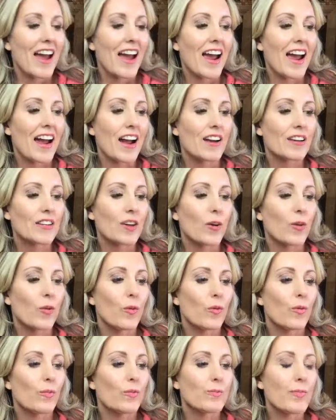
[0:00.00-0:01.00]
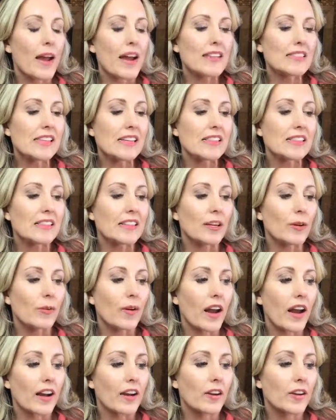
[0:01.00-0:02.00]
And basically,
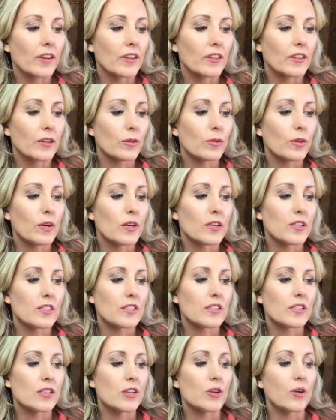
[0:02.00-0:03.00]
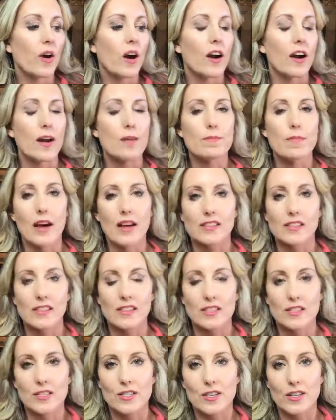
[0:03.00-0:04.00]
when I heard the words, you are a
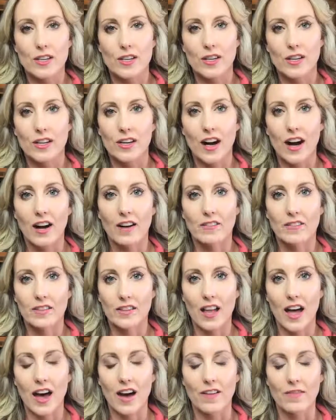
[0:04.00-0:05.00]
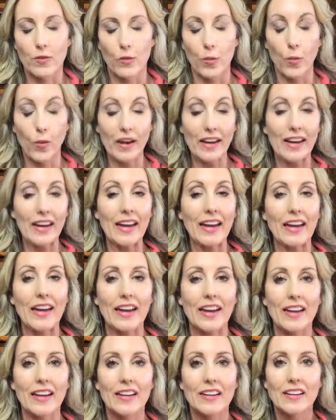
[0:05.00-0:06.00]
messenger of love,
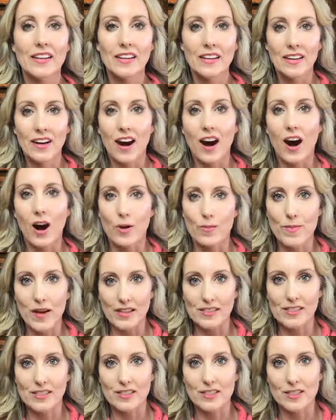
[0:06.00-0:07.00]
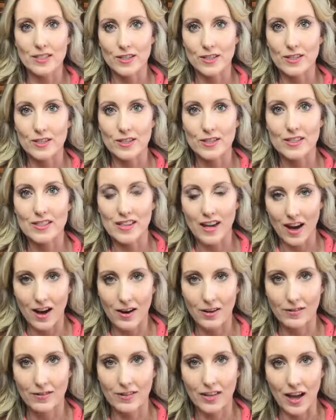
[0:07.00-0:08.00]
we are messengers
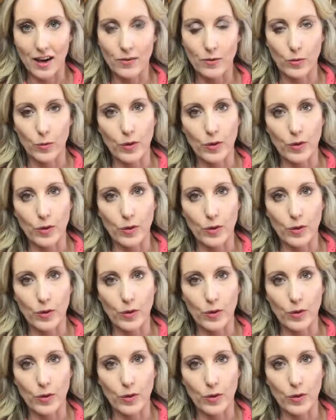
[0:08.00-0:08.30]
of love.